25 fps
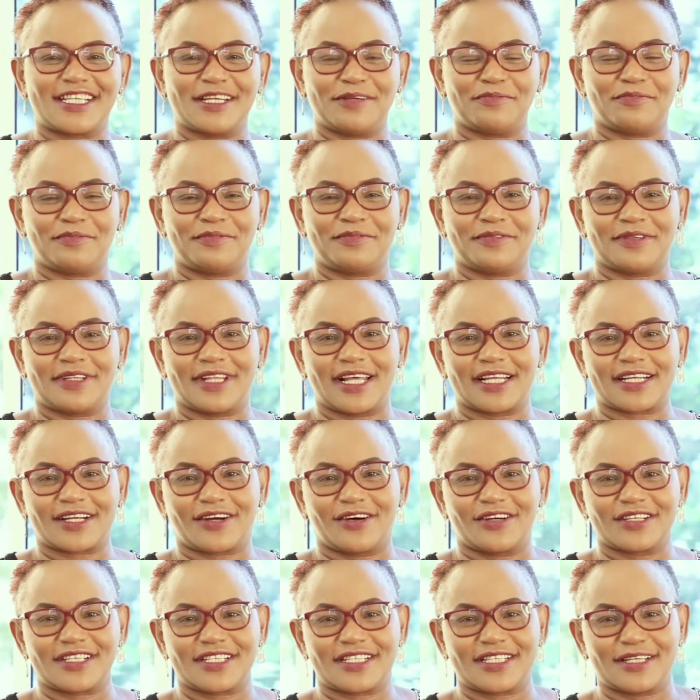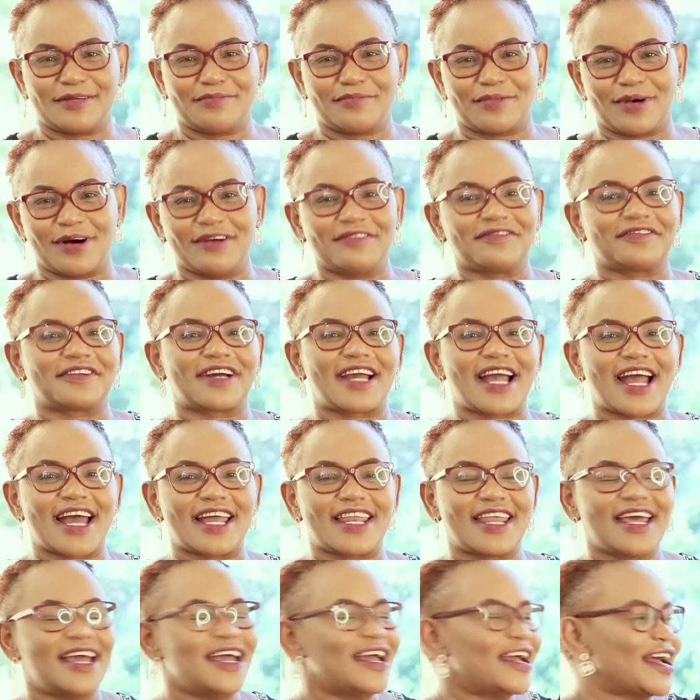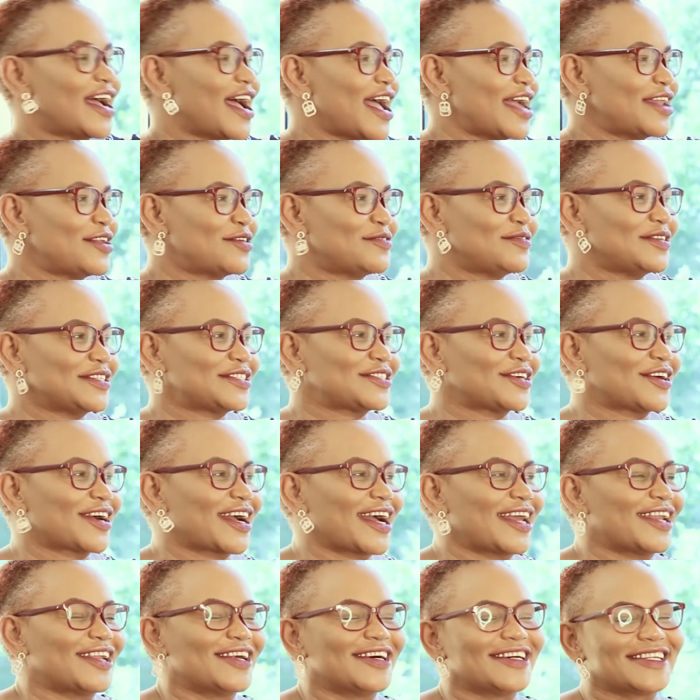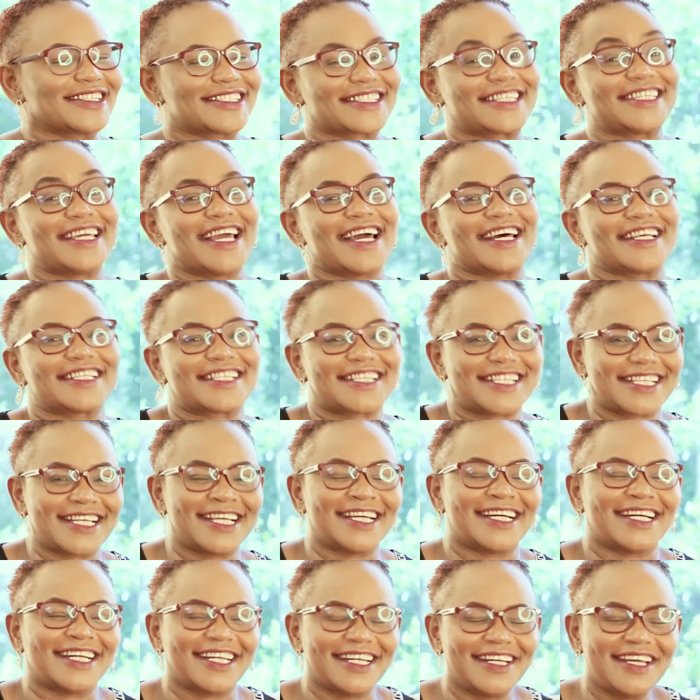Tim off guard. I know we talk yeah. a lot, yes.